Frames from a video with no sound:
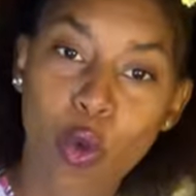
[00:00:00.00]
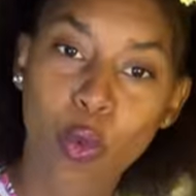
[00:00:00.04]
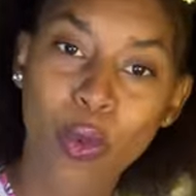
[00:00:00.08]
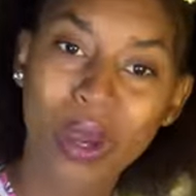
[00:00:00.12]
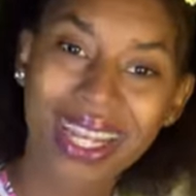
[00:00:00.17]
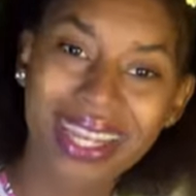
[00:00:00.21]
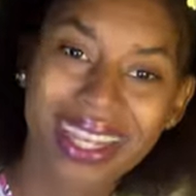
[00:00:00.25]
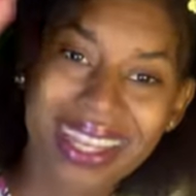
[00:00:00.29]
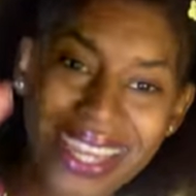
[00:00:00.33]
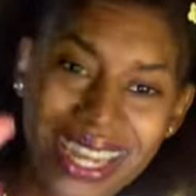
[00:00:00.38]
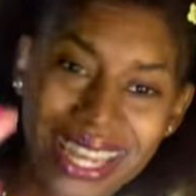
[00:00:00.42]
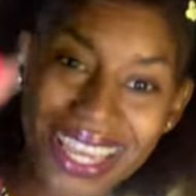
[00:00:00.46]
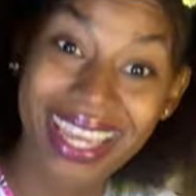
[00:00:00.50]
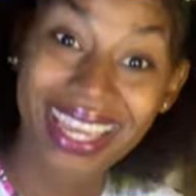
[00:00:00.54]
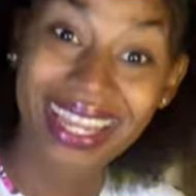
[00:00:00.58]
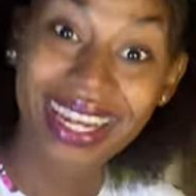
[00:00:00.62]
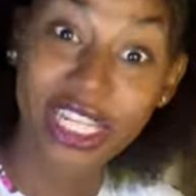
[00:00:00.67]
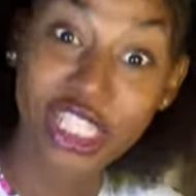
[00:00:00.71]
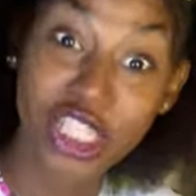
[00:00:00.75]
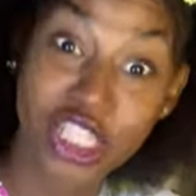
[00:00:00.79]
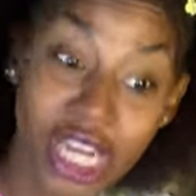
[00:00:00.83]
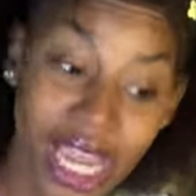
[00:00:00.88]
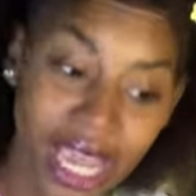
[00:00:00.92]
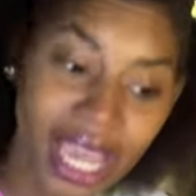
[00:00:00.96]
we need
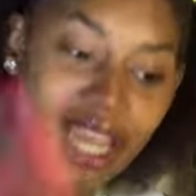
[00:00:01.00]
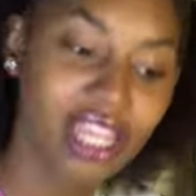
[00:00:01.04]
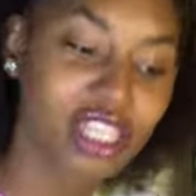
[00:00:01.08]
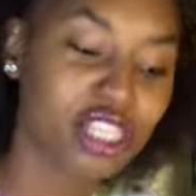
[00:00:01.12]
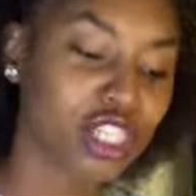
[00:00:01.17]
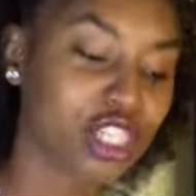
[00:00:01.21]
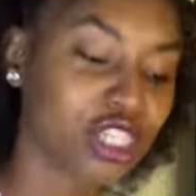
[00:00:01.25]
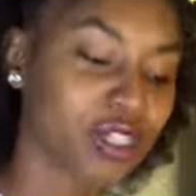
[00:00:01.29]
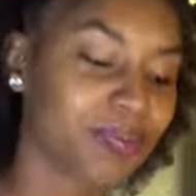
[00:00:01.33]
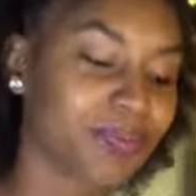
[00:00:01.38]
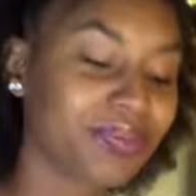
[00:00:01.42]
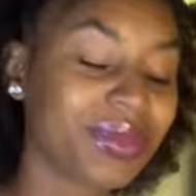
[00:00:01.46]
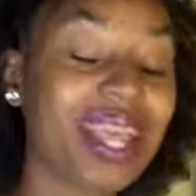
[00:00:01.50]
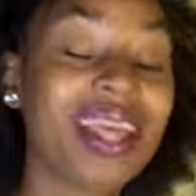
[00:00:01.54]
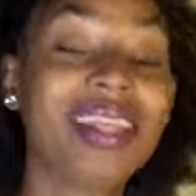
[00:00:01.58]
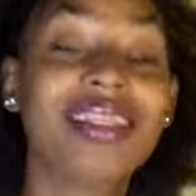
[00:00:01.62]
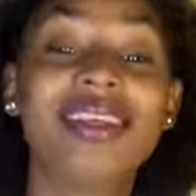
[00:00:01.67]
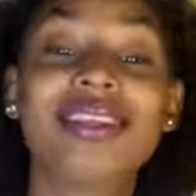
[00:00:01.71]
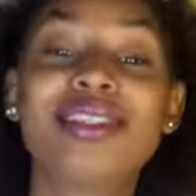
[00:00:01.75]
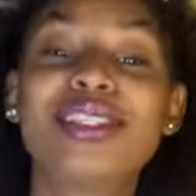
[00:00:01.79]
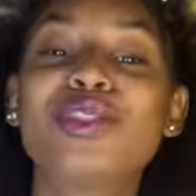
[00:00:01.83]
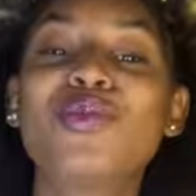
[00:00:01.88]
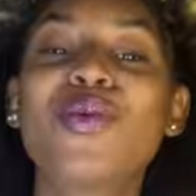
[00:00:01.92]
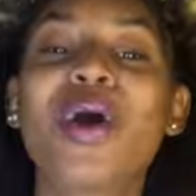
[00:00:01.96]
a change.
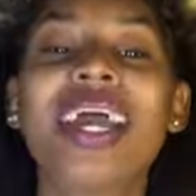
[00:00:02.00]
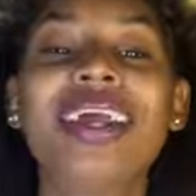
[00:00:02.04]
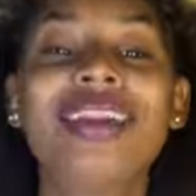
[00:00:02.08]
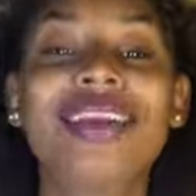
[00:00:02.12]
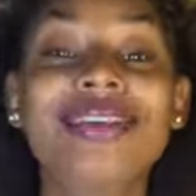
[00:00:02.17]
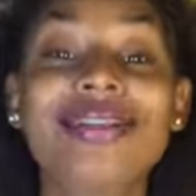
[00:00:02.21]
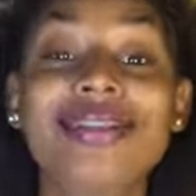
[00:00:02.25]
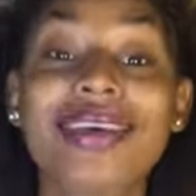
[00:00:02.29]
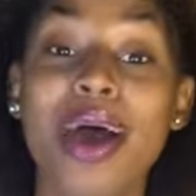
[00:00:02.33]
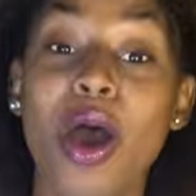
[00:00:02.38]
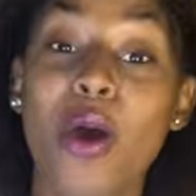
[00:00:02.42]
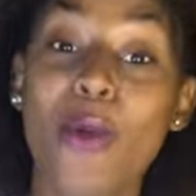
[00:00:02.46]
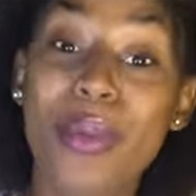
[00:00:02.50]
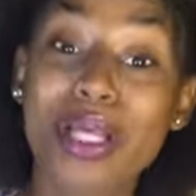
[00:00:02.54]
This is why Anissa,